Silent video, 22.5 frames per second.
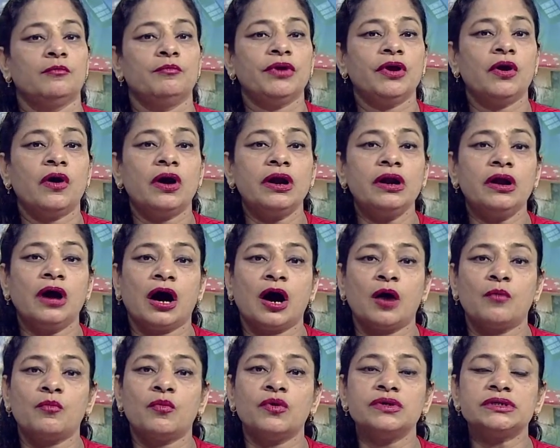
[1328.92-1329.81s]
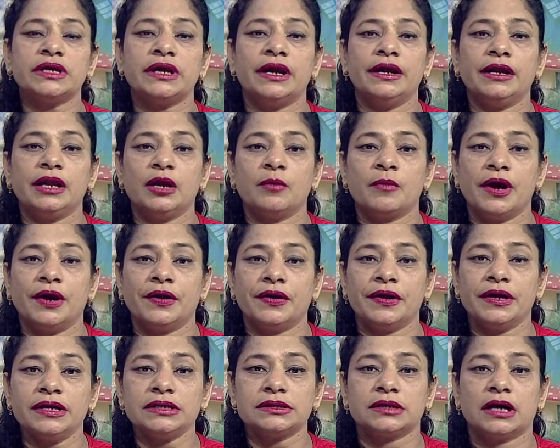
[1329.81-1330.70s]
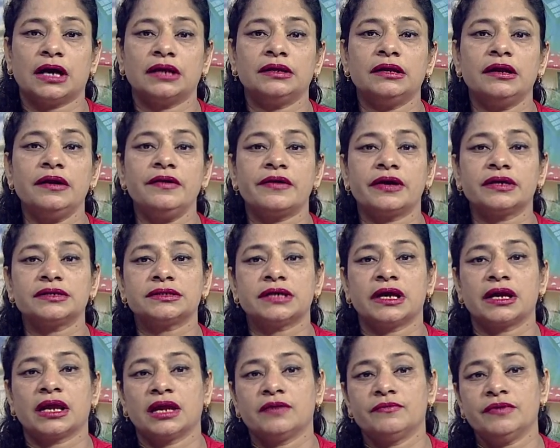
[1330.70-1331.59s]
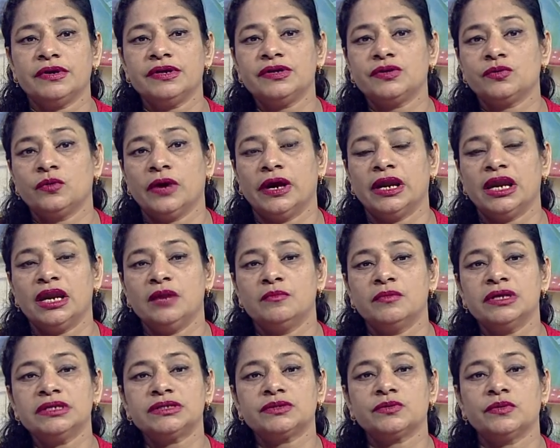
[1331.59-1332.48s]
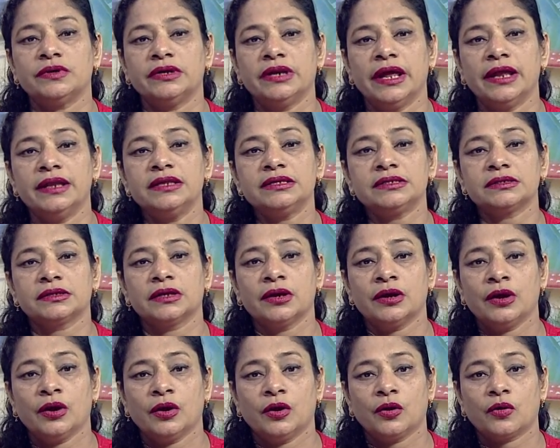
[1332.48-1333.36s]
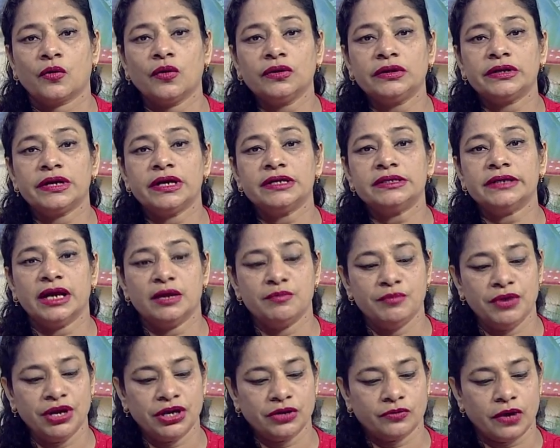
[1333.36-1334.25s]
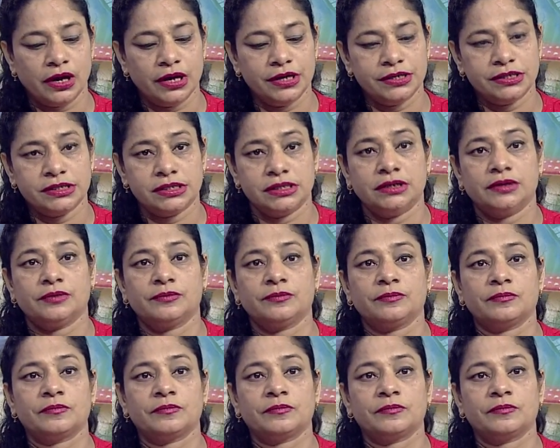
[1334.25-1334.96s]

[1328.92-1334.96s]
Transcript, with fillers: Beyond hormones and antibiotics, other drugs are given to animals to enhance growth rate and meat quality.